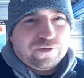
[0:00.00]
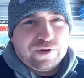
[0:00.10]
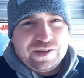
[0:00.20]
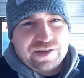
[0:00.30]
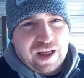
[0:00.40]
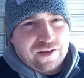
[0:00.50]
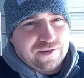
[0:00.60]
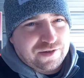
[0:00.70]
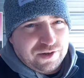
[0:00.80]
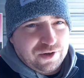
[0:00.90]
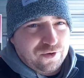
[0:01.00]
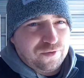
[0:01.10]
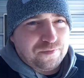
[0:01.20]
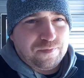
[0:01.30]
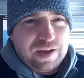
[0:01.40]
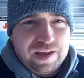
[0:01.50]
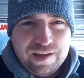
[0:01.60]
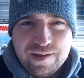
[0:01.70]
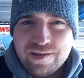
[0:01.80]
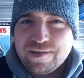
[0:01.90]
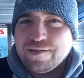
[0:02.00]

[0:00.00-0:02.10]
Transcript: resellers, you, me.